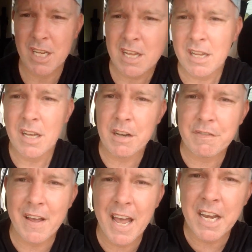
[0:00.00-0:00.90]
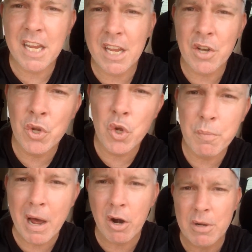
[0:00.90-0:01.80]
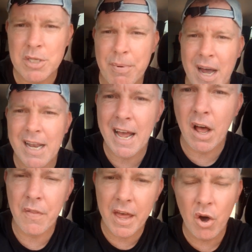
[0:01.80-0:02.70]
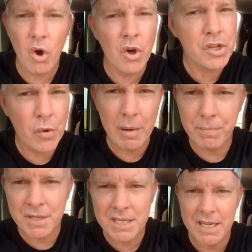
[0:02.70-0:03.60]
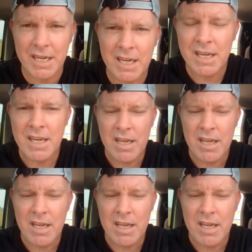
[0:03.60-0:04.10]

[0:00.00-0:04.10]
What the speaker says: And for any new paramotor pilot out there or new amputee,